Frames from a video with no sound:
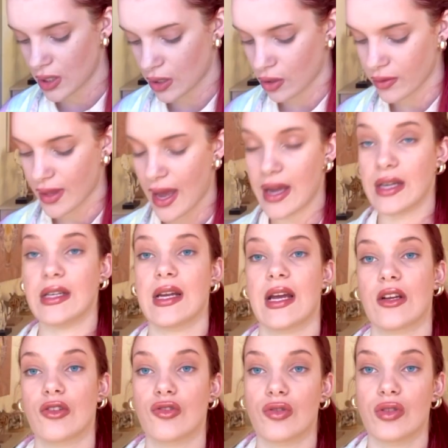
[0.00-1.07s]
And I got that in an
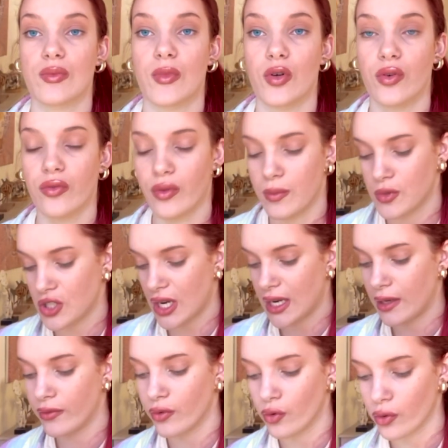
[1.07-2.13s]
extra small from Shein
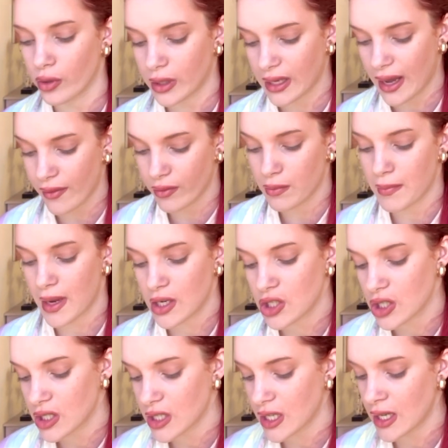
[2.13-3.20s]
if I already haven't
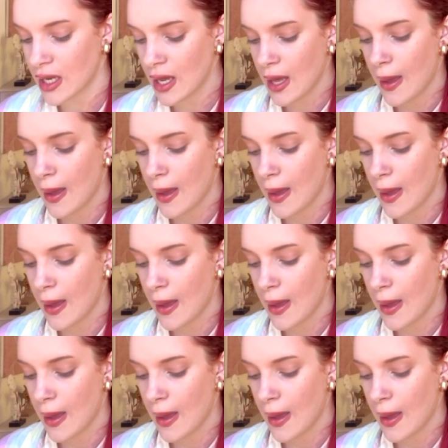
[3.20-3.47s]
mentioned it.